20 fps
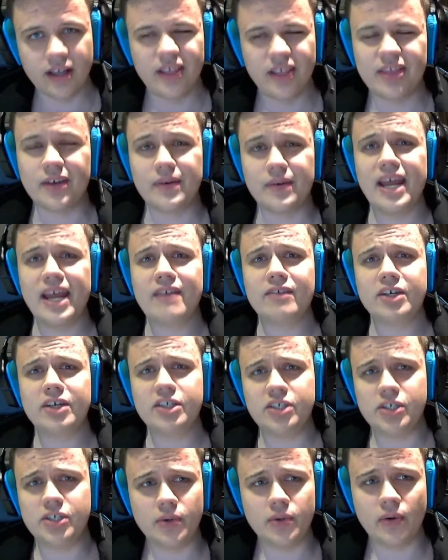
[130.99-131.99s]
they're never
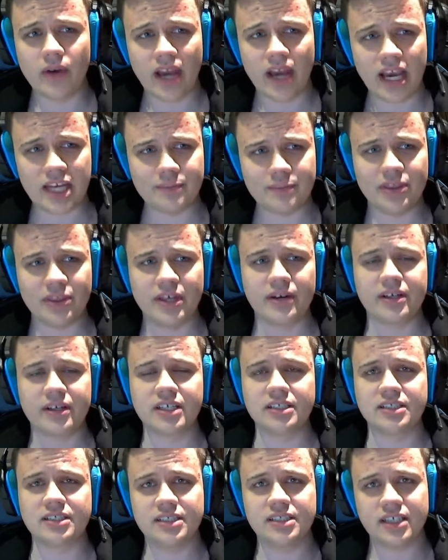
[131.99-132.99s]
too great, but they're
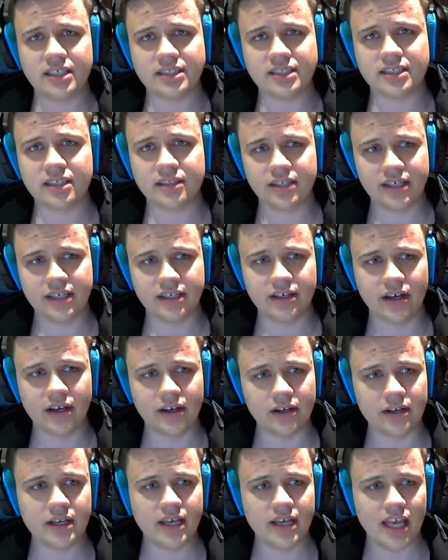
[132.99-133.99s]
consistently
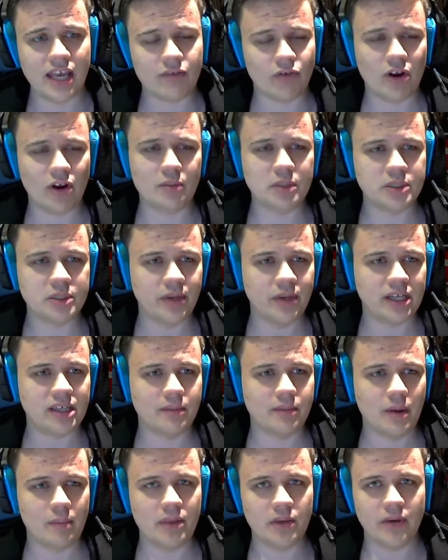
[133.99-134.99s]
good if you're able to pick them
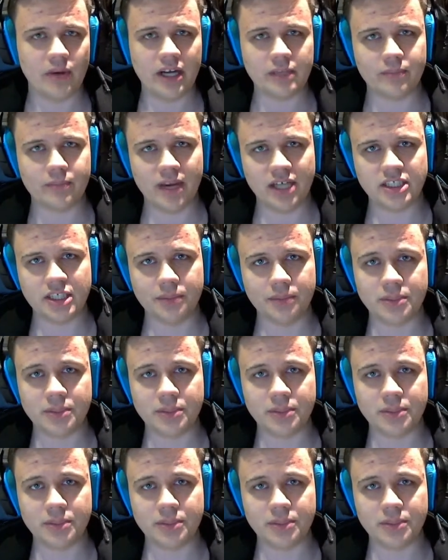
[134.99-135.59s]
up in the right matchup.